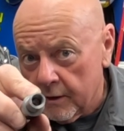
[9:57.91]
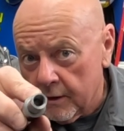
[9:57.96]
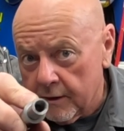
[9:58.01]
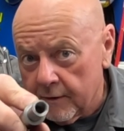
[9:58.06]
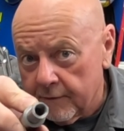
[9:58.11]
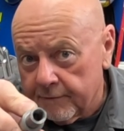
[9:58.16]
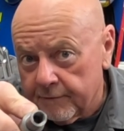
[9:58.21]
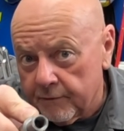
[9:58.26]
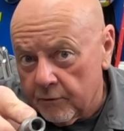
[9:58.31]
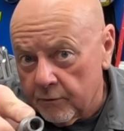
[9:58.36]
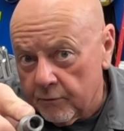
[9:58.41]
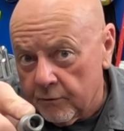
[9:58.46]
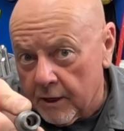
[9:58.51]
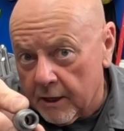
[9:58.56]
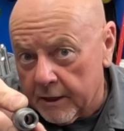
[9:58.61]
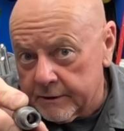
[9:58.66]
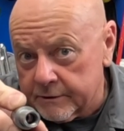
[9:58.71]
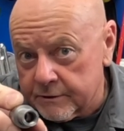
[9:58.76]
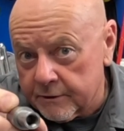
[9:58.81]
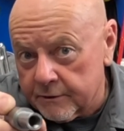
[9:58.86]
if you
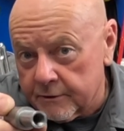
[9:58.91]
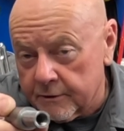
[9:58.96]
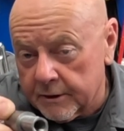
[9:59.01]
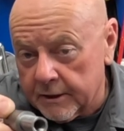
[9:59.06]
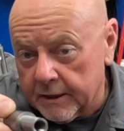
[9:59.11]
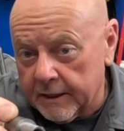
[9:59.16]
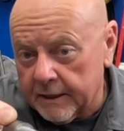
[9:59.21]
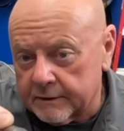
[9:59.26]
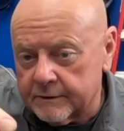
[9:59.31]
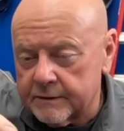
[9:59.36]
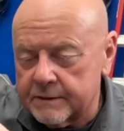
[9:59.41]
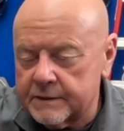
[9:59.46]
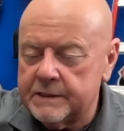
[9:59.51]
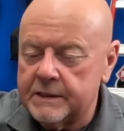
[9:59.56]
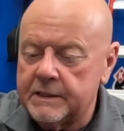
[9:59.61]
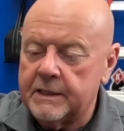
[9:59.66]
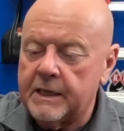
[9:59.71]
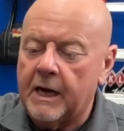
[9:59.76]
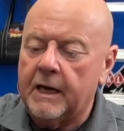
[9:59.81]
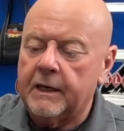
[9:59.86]
guys are going to get to
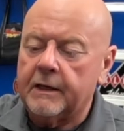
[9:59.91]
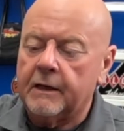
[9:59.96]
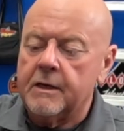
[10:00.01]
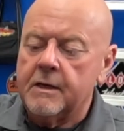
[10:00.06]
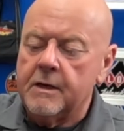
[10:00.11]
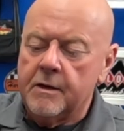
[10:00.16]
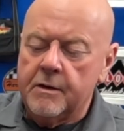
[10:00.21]
see that,